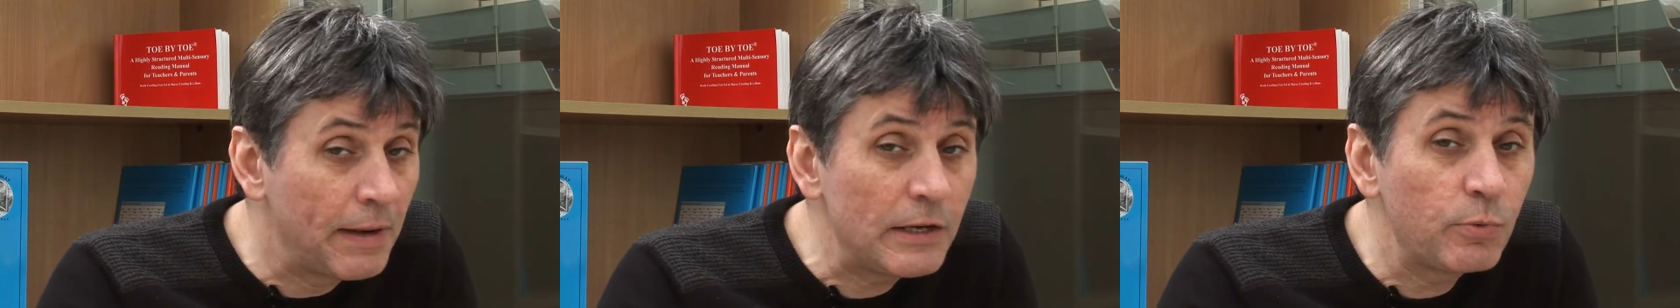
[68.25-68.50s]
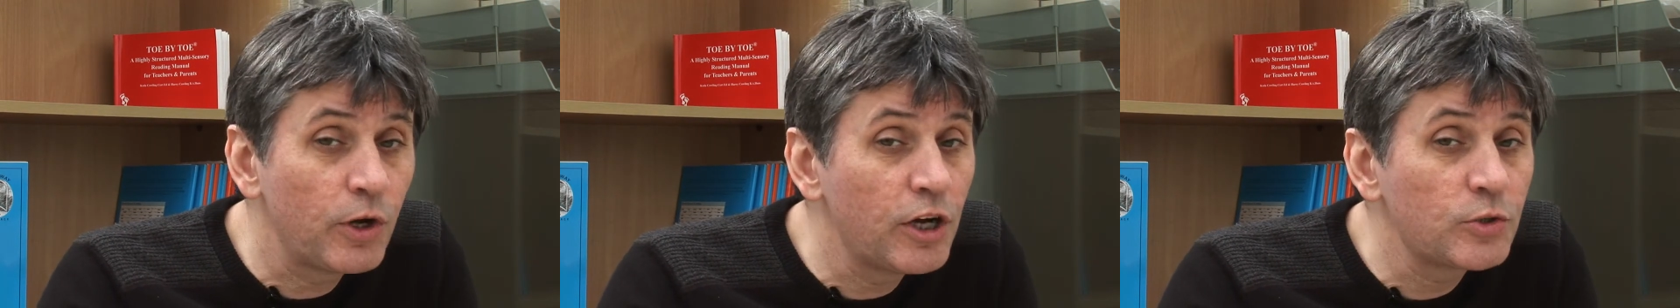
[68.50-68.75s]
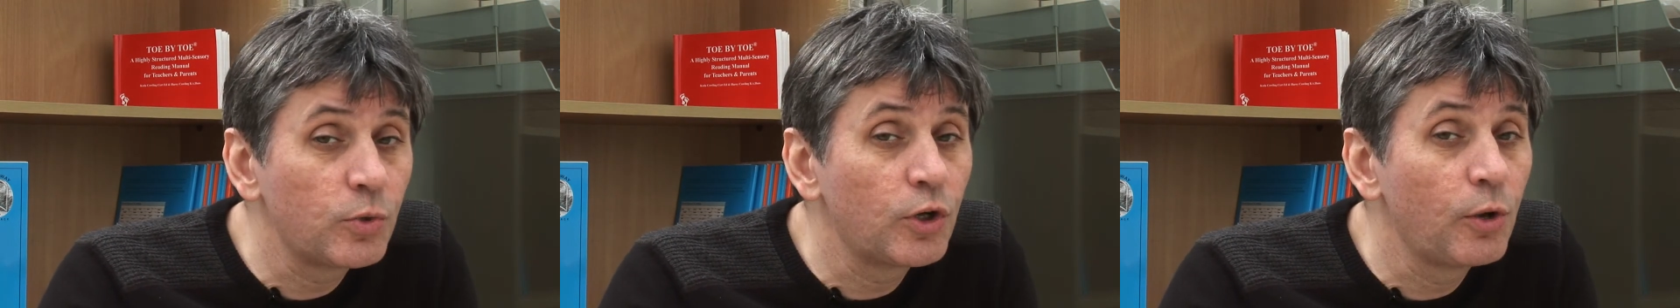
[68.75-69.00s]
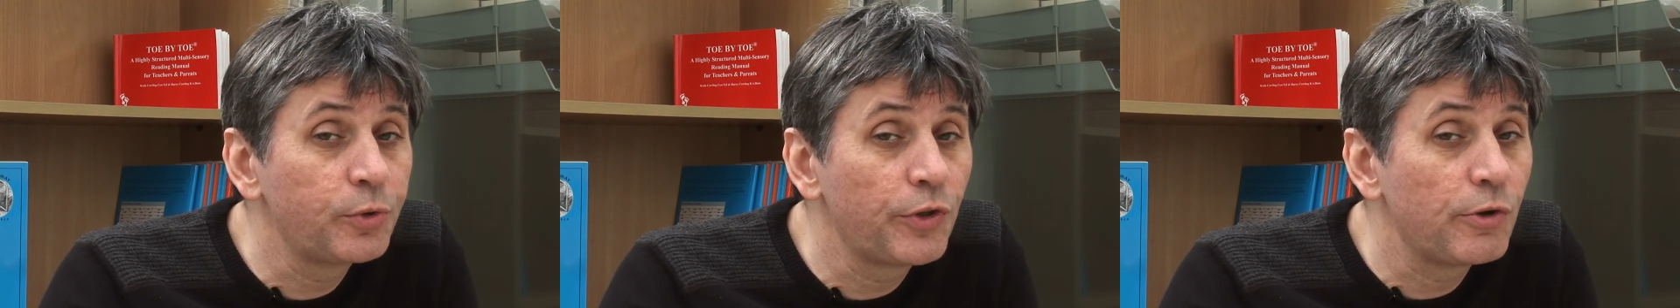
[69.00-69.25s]
words will go
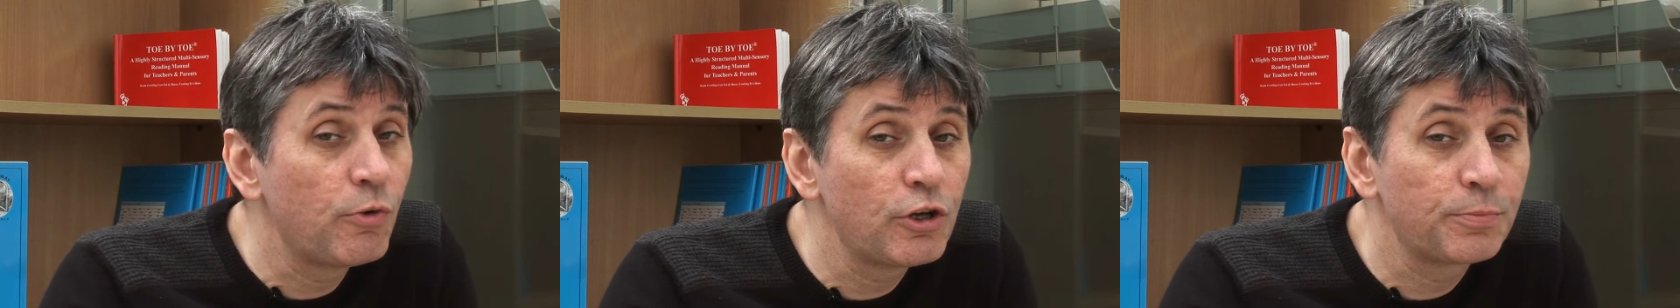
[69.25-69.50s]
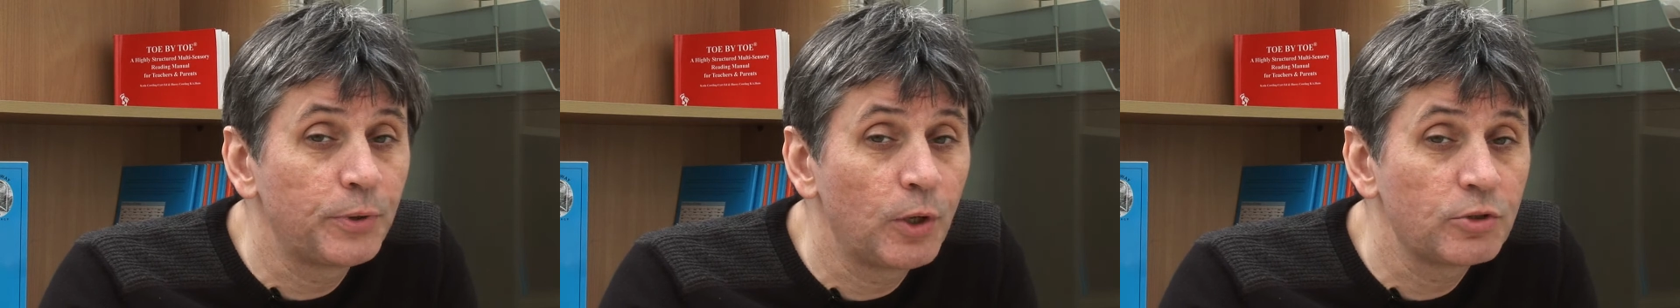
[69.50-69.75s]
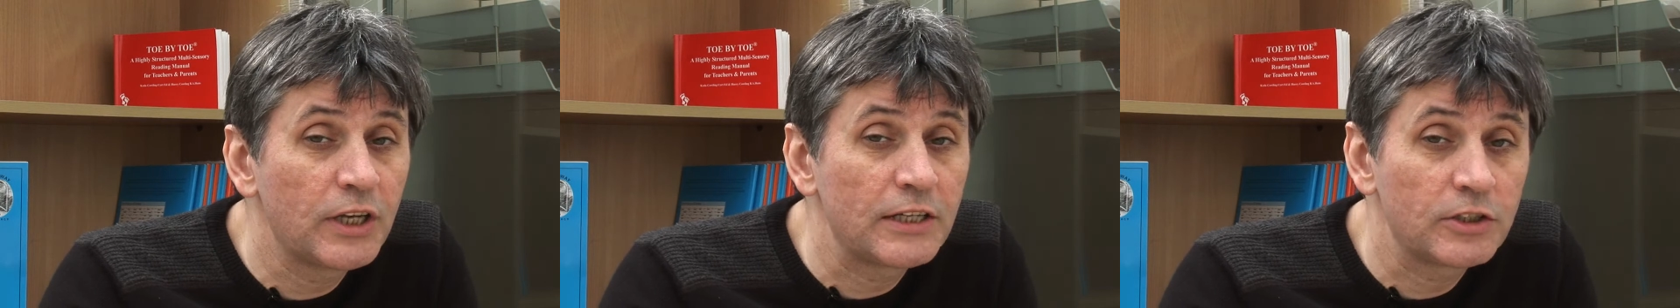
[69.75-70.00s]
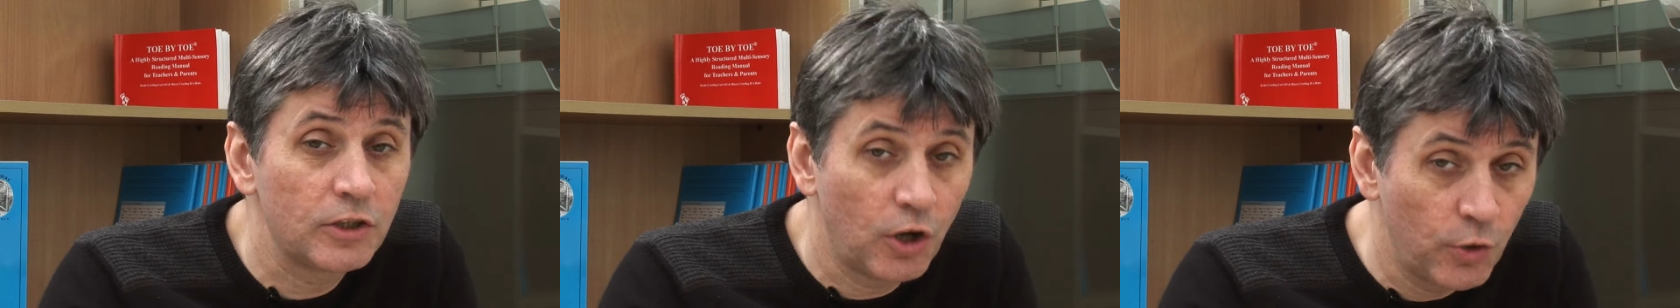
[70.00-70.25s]
through the raws process
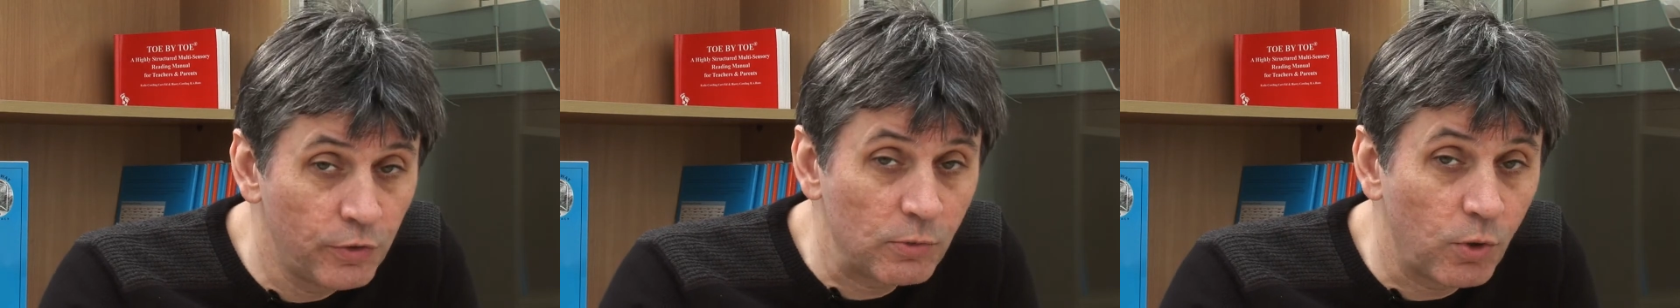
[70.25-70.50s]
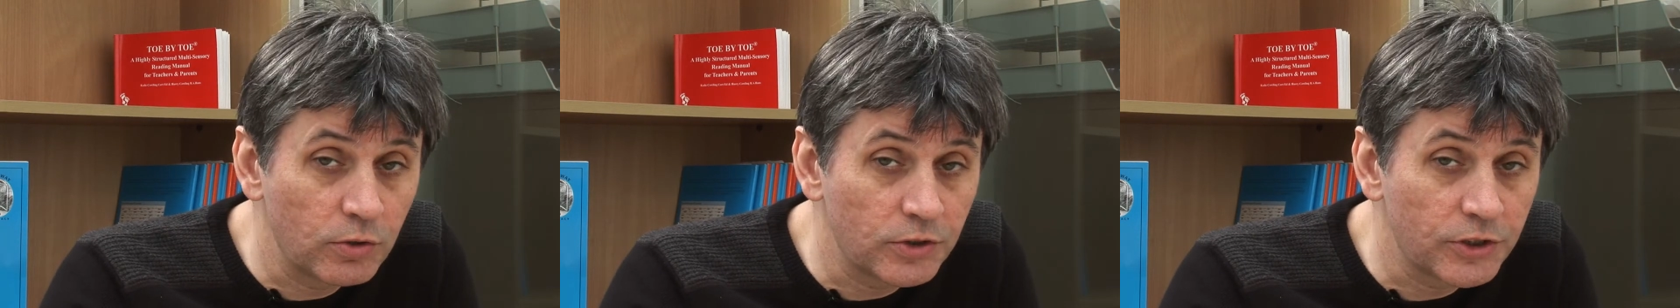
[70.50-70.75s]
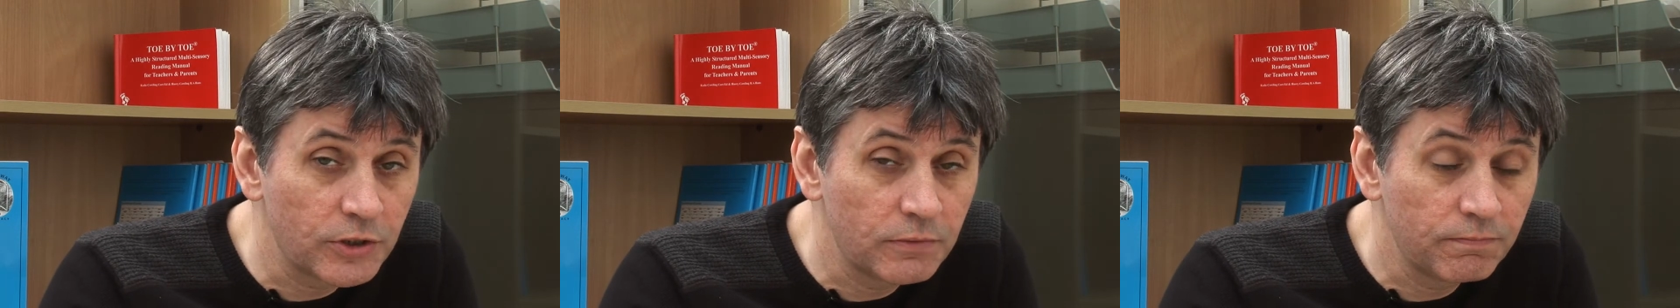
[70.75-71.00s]
only once